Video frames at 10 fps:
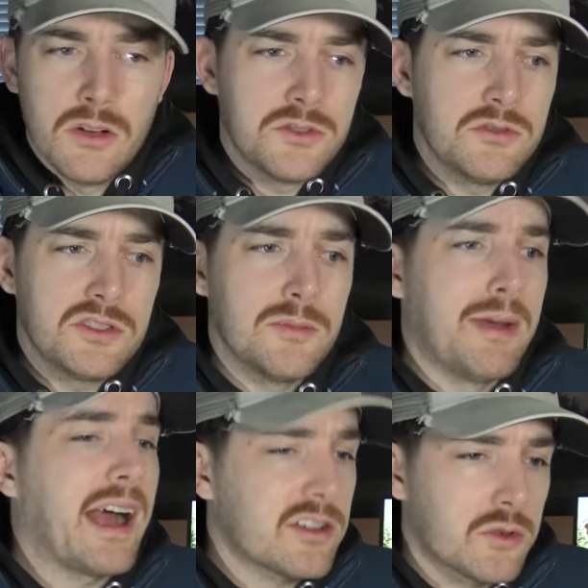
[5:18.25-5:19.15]
also just the
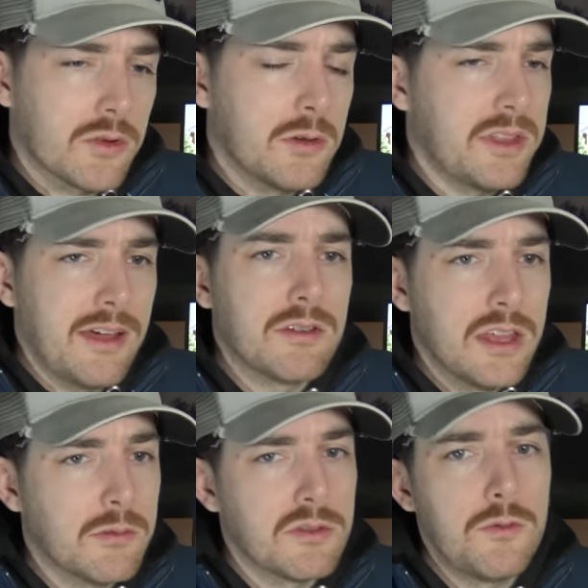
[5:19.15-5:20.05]
backstory with
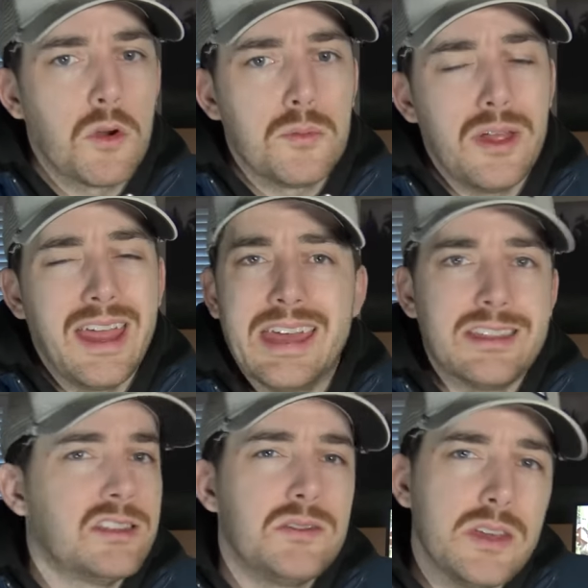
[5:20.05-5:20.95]
everything with foreplay
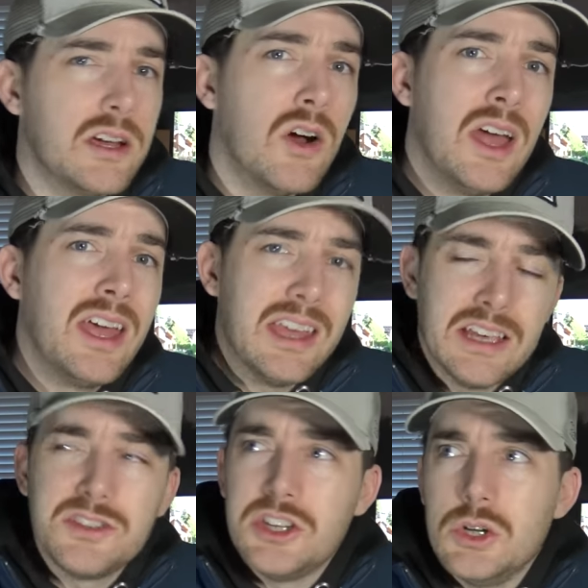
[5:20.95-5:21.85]
and this video
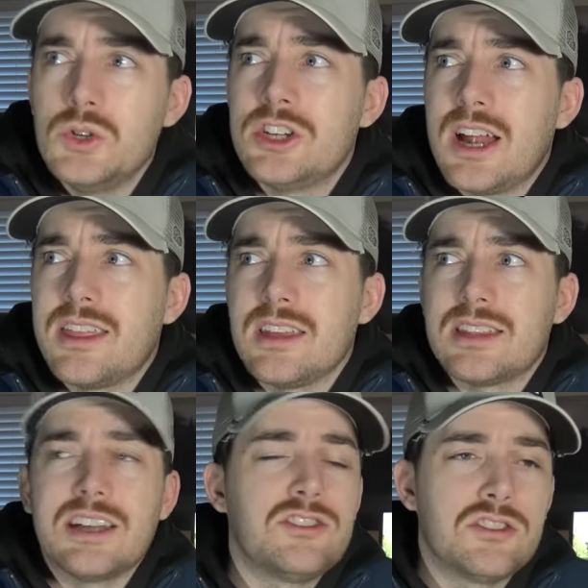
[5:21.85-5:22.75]
is huge, and I think
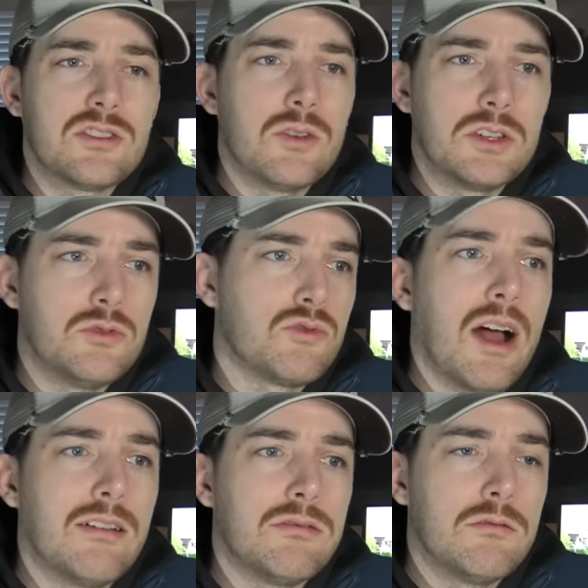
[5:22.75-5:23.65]
that's just going to
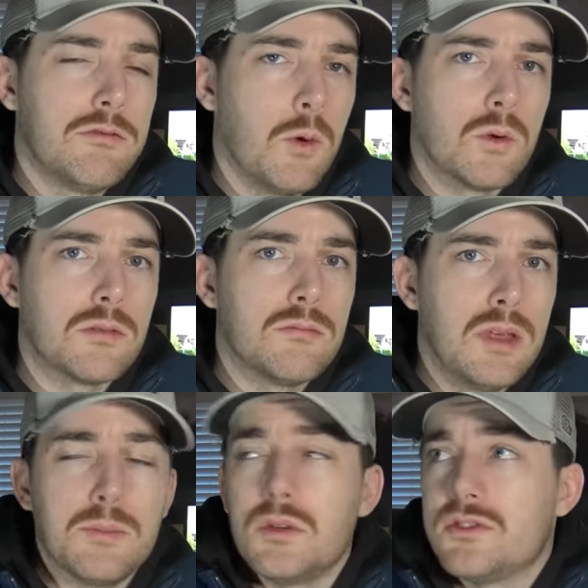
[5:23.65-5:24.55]
drive forward
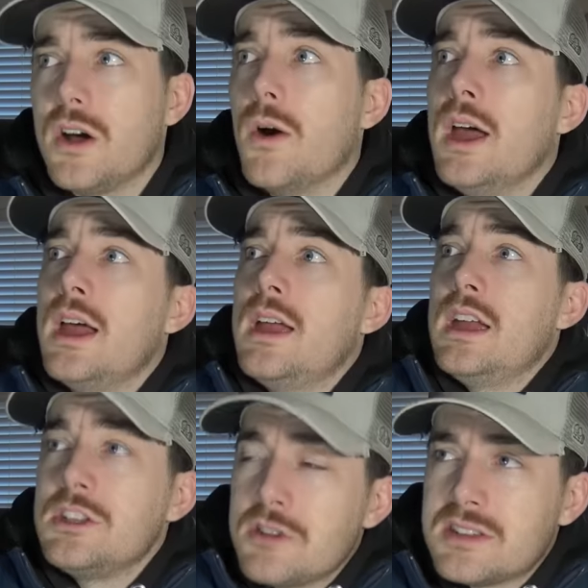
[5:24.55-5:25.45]
people. So
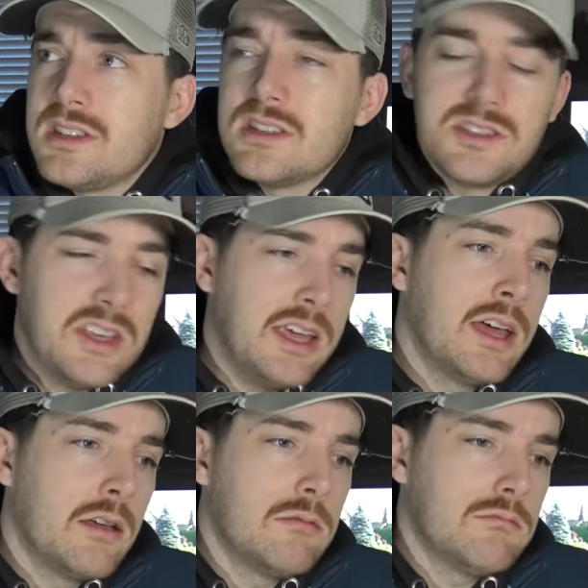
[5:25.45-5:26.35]
interesting to
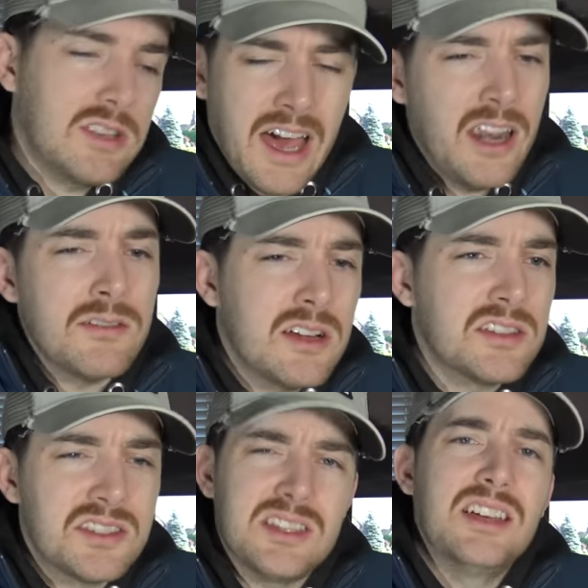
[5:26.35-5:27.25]
see. Kind
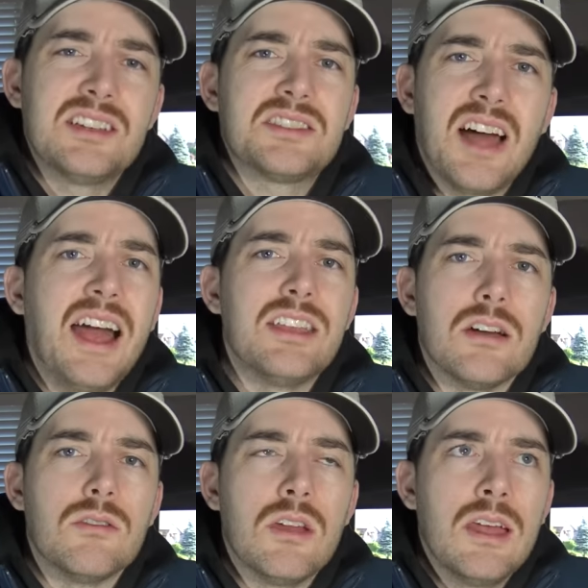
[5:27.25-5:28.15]
of on a, side
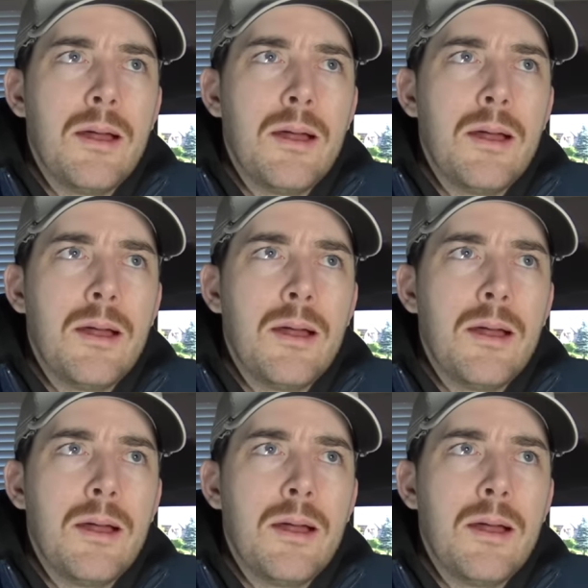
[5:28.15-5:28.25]
note,